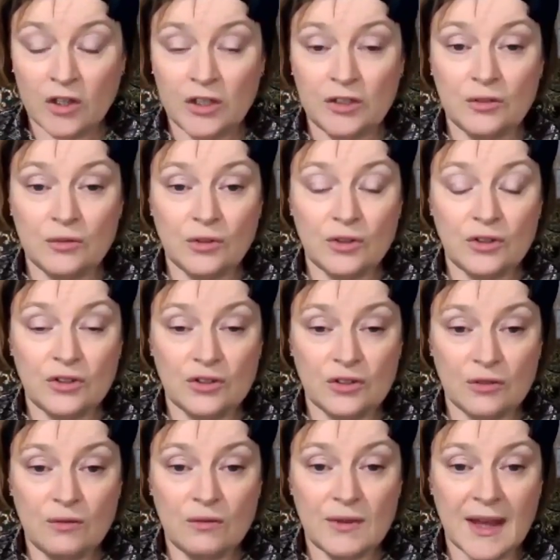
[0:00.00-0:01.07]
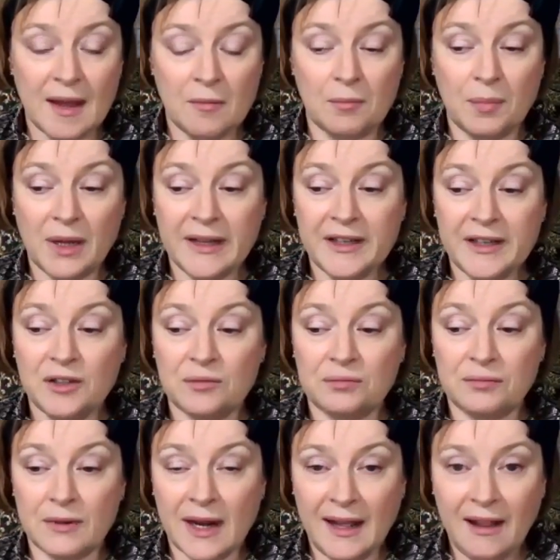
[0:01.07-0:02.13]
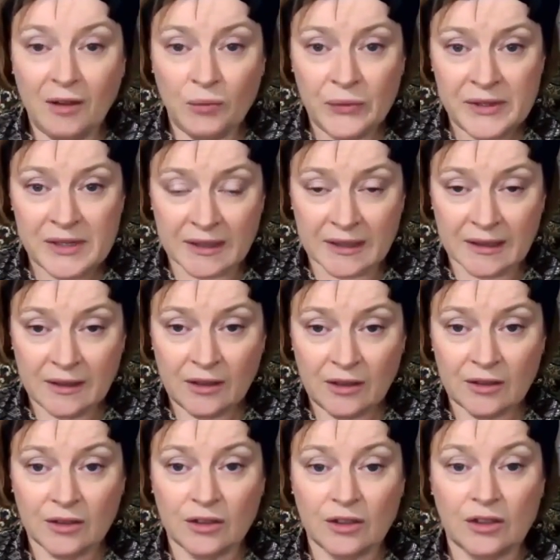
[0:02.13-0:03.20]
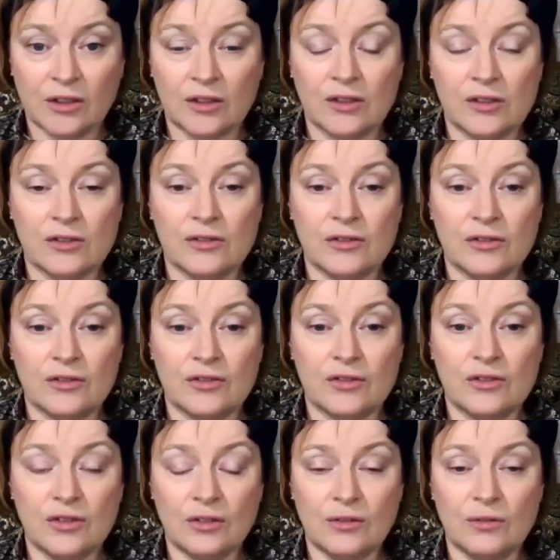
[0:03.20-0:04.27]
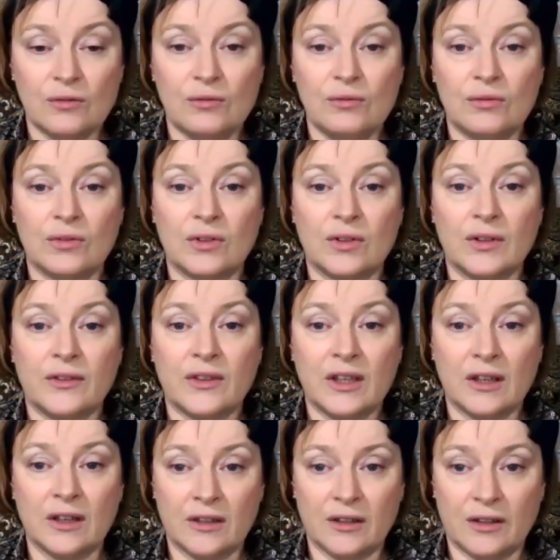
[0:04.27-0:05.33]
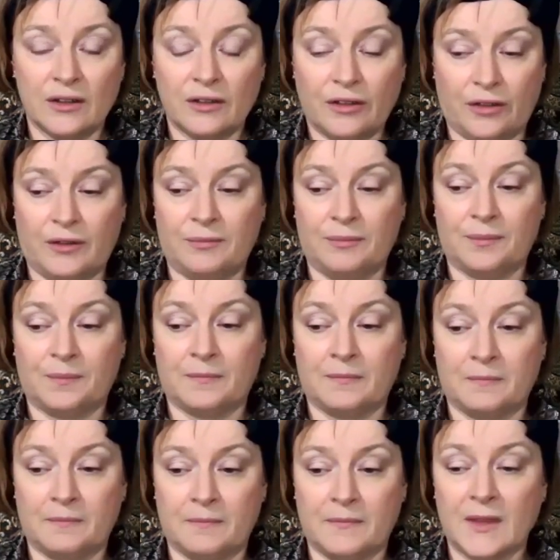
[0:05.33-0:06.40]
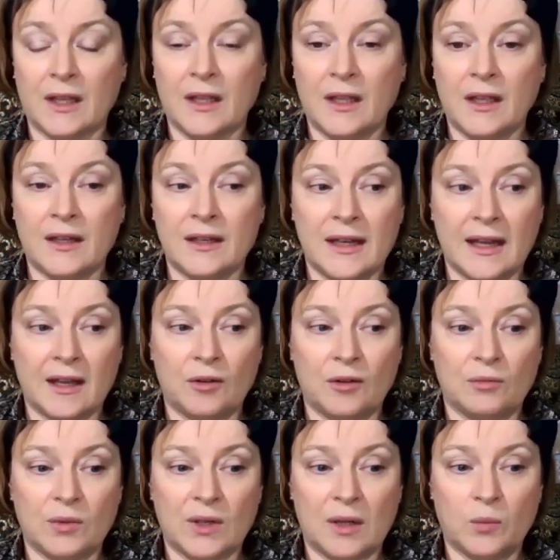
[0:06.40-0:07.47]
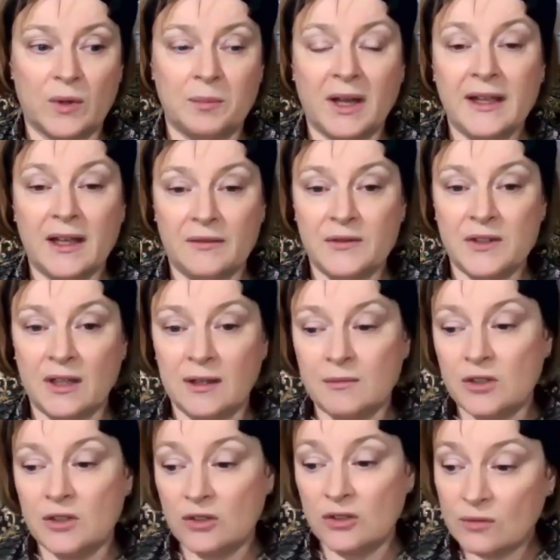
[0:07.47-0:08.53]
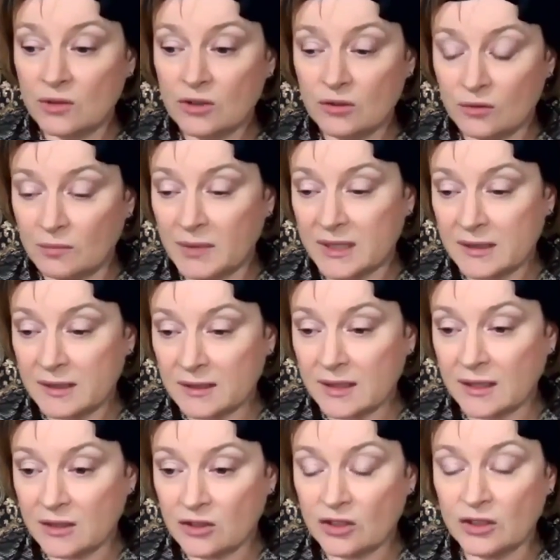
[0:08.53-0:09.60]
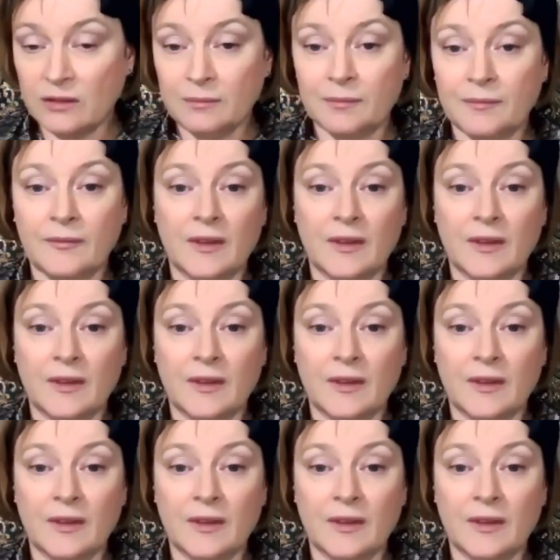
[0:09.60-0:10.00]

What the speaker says: You could do that by grounding to the earth. Now, we might have time to do a short meditation.